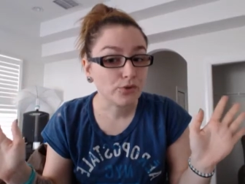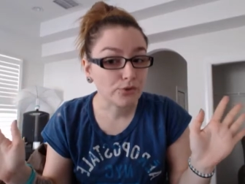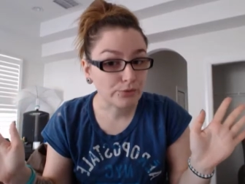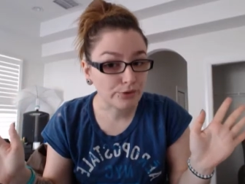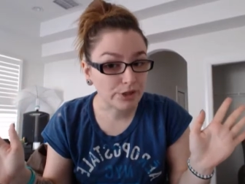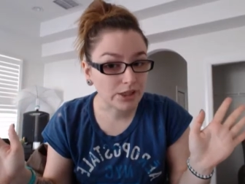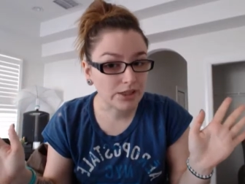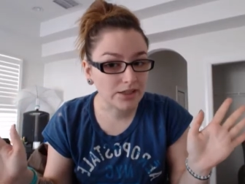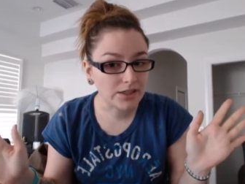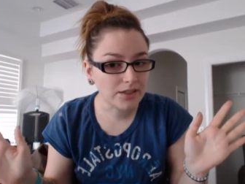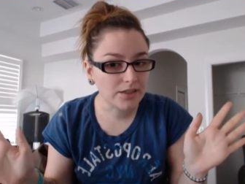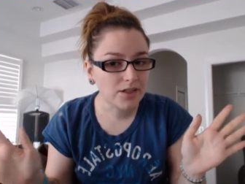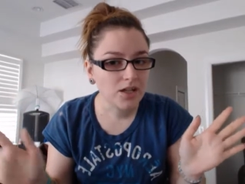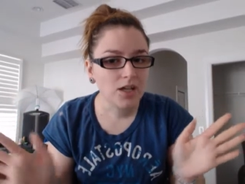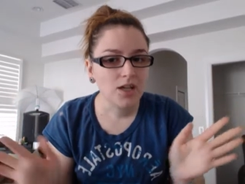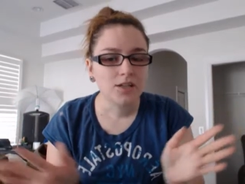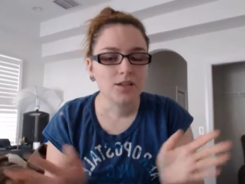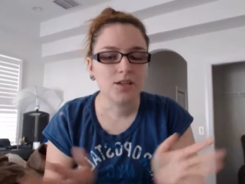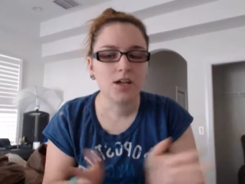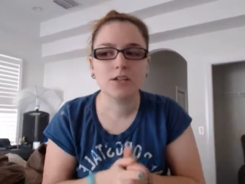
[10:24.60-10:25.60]
really?
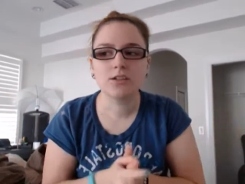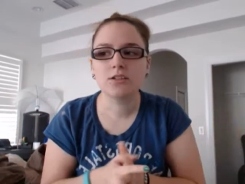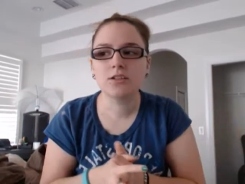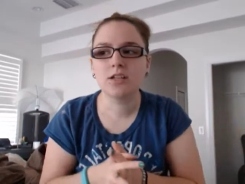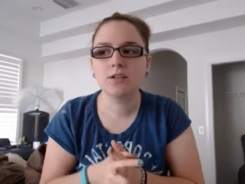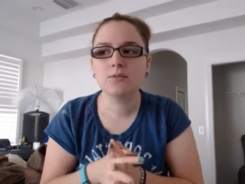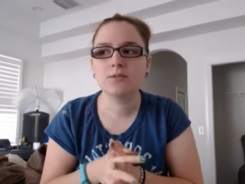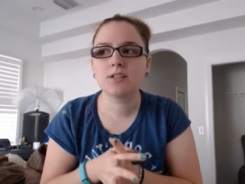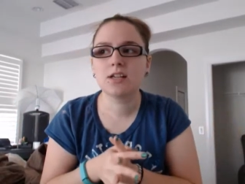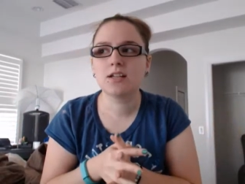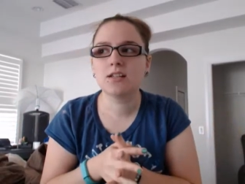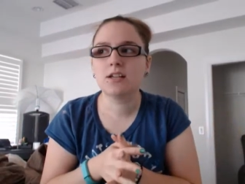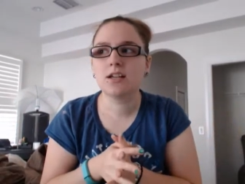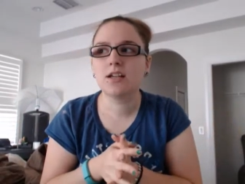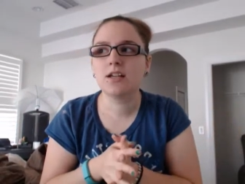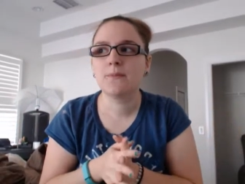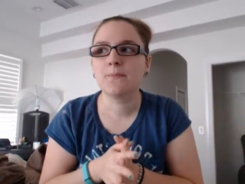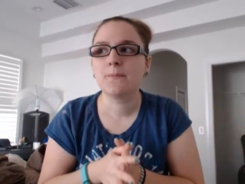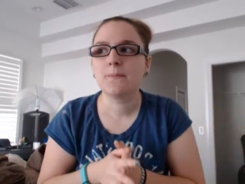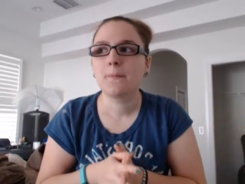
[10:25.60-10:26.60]
The other thing was that
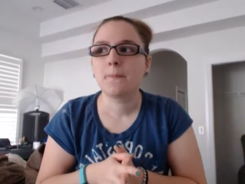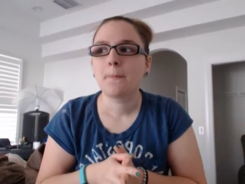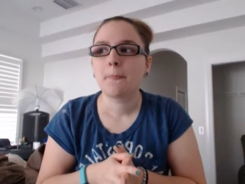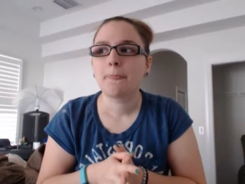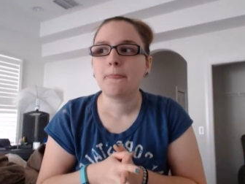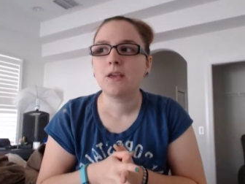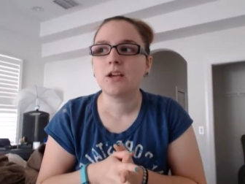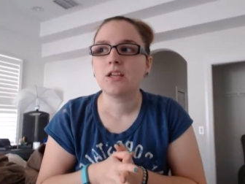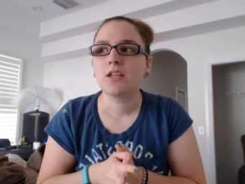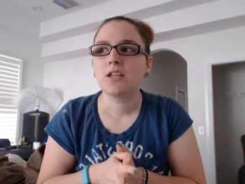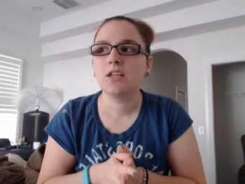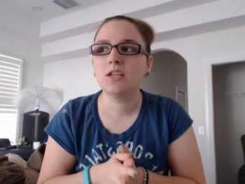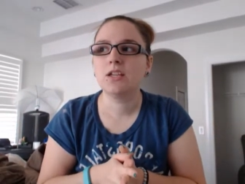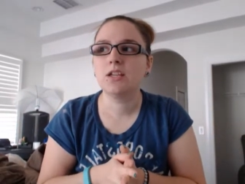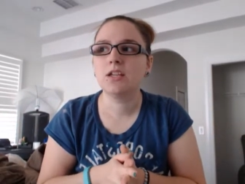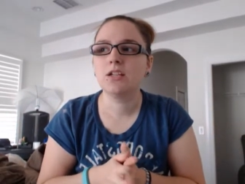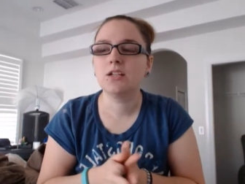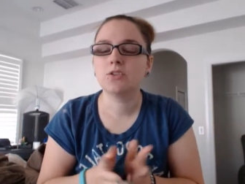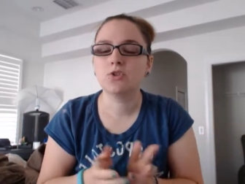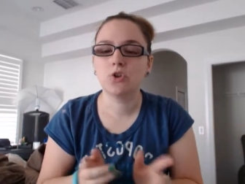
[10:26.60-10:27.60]
like,
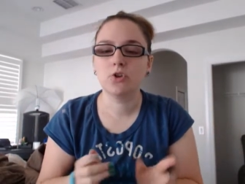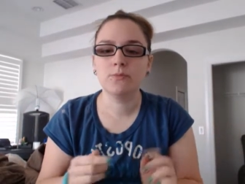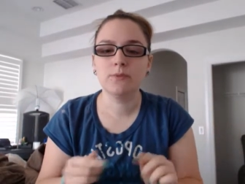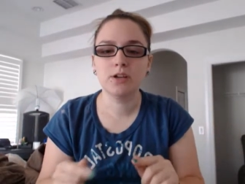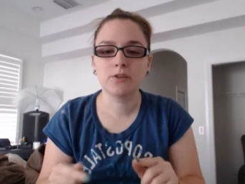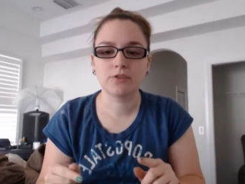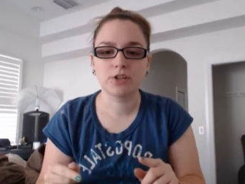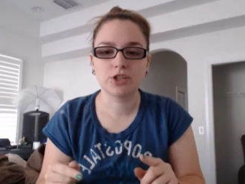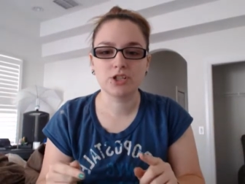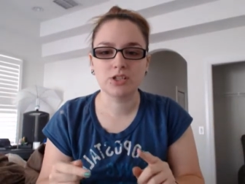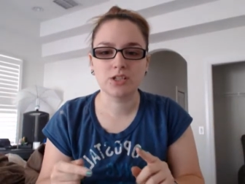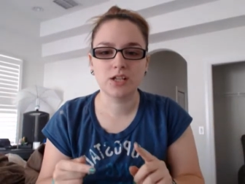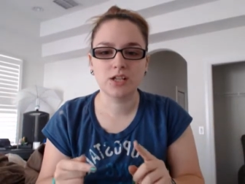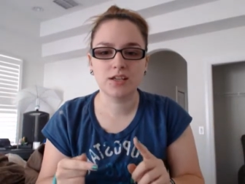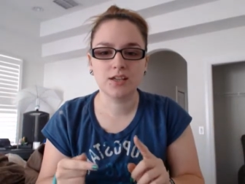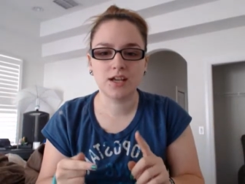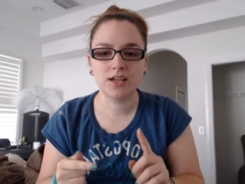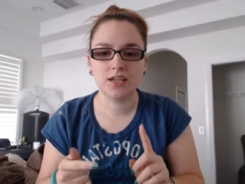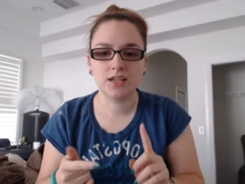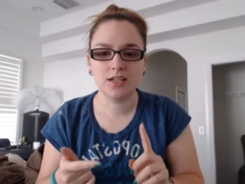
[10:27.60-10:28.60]
he told me originally
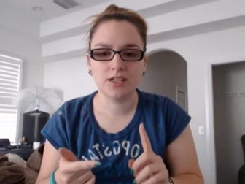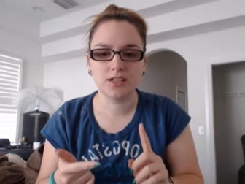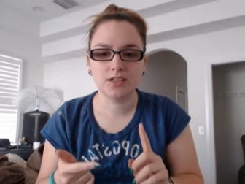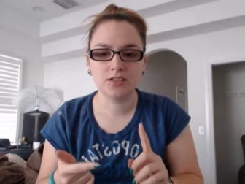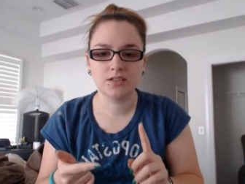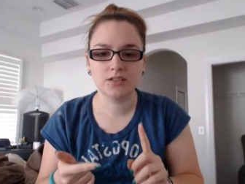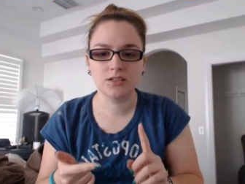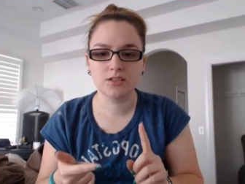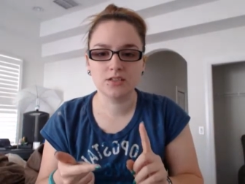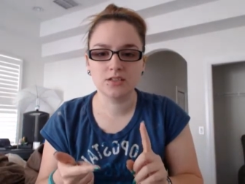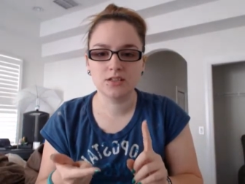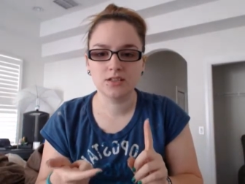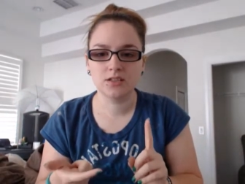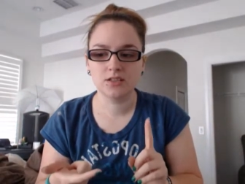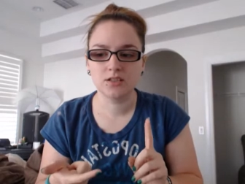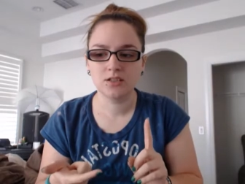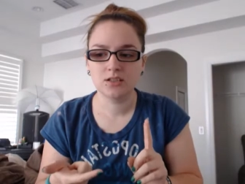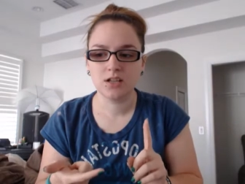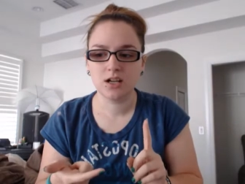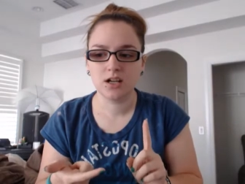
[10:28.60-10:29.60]
that he didn't
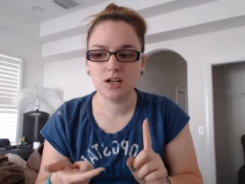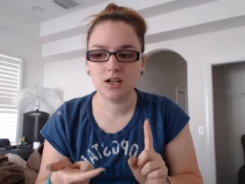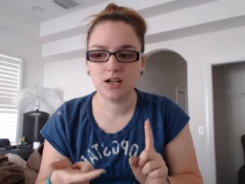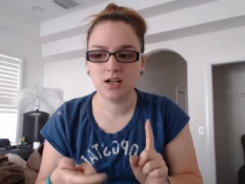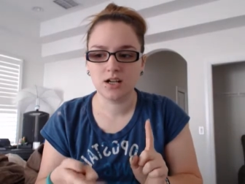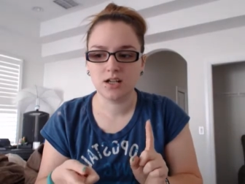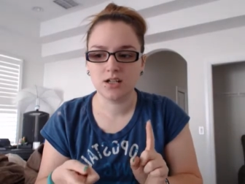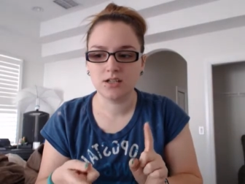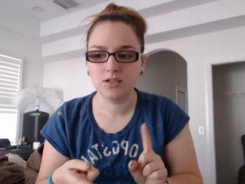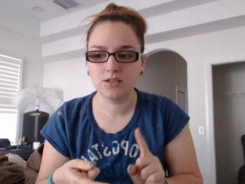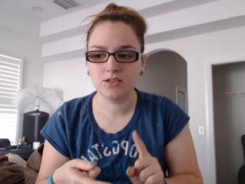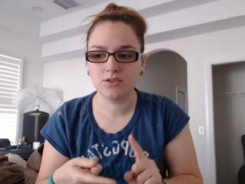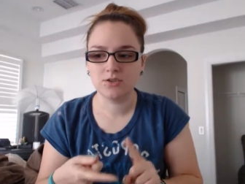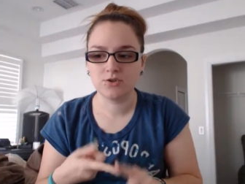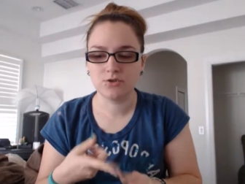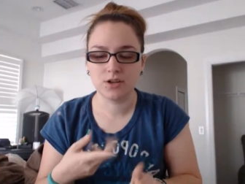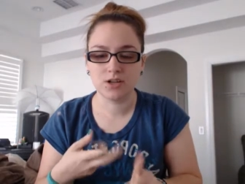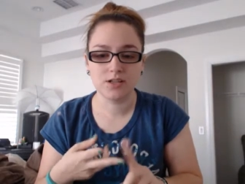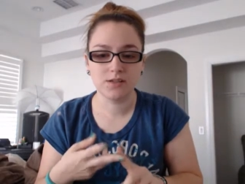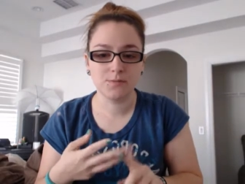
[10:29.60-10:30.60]

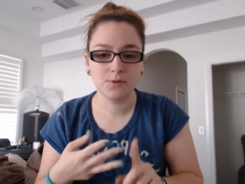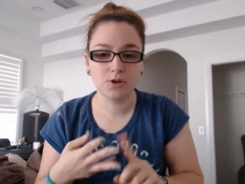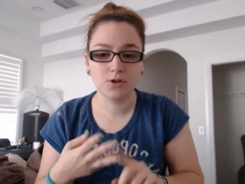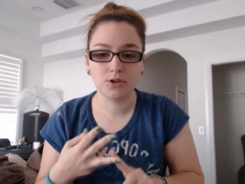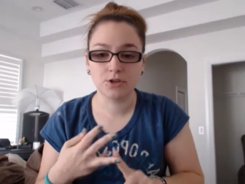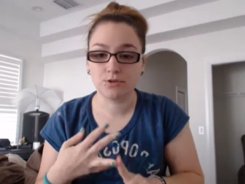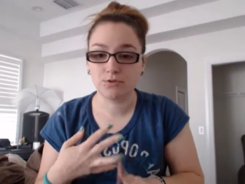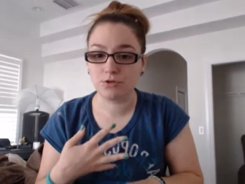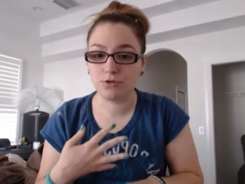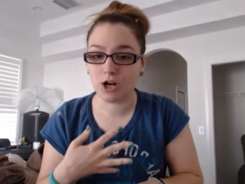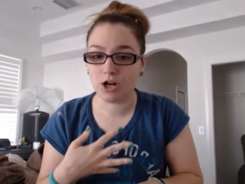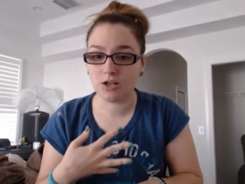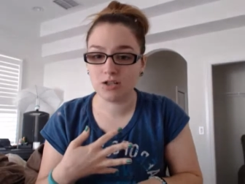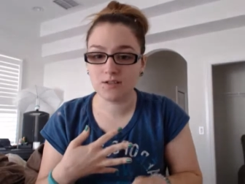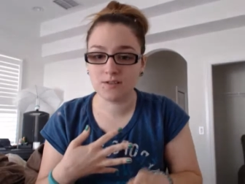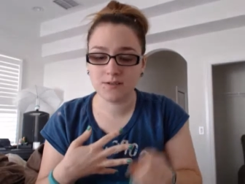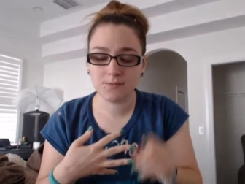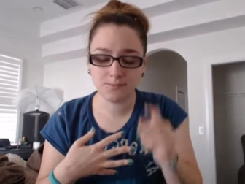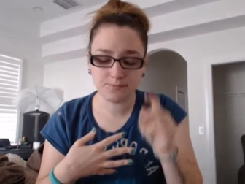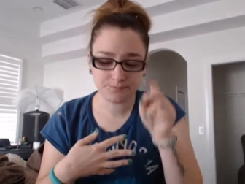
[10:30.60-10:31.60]
drink, smoke, or do
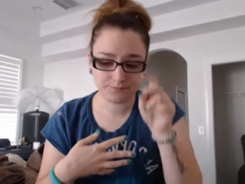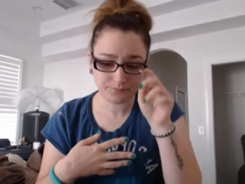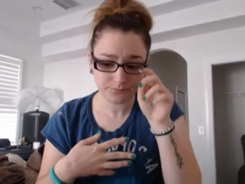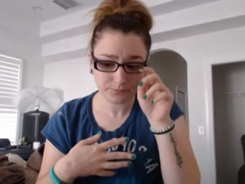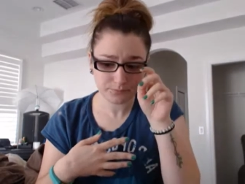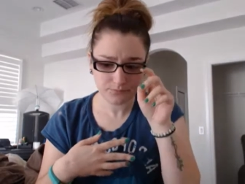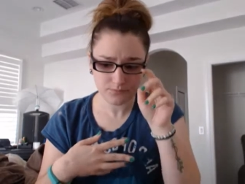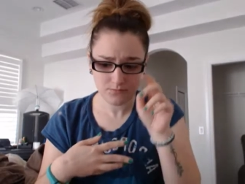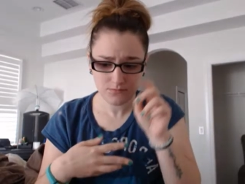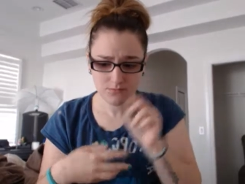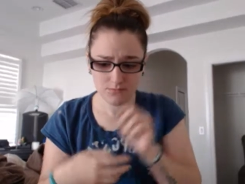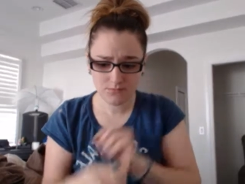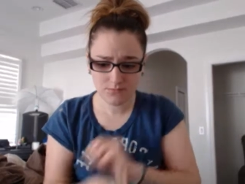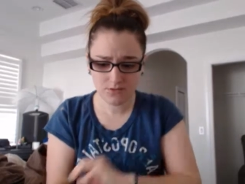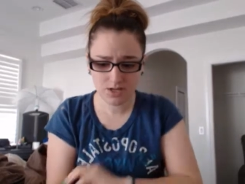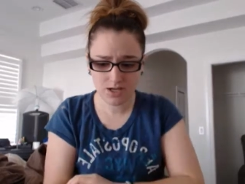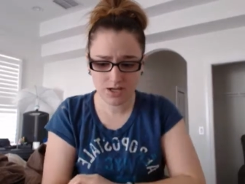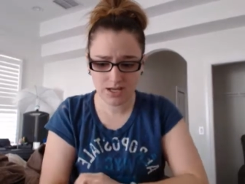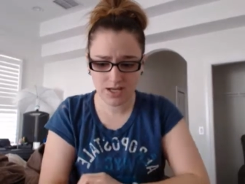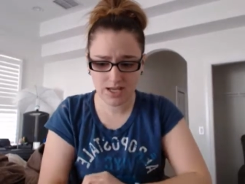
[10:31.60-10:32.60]
drugs.
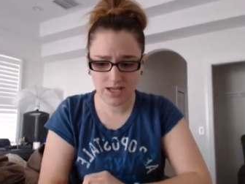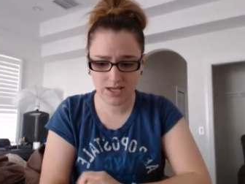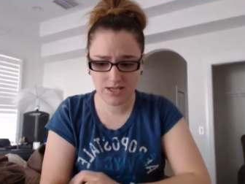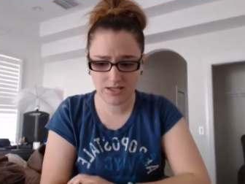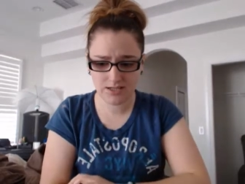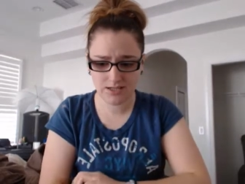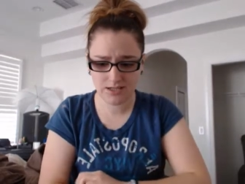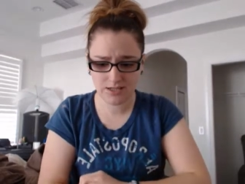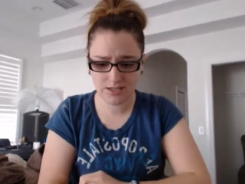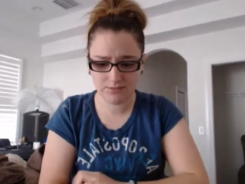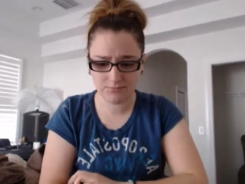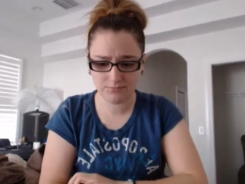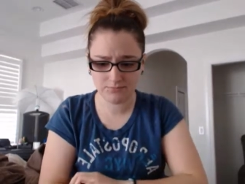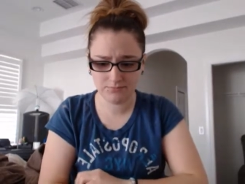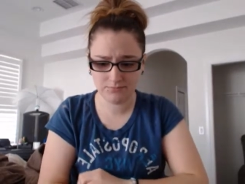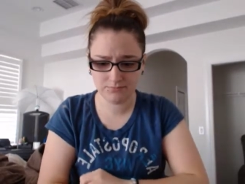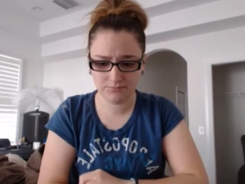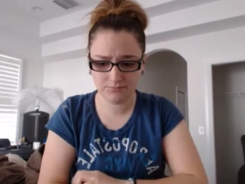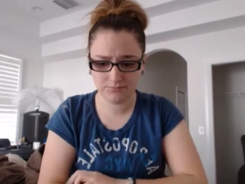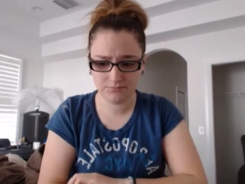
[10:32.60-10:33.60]
And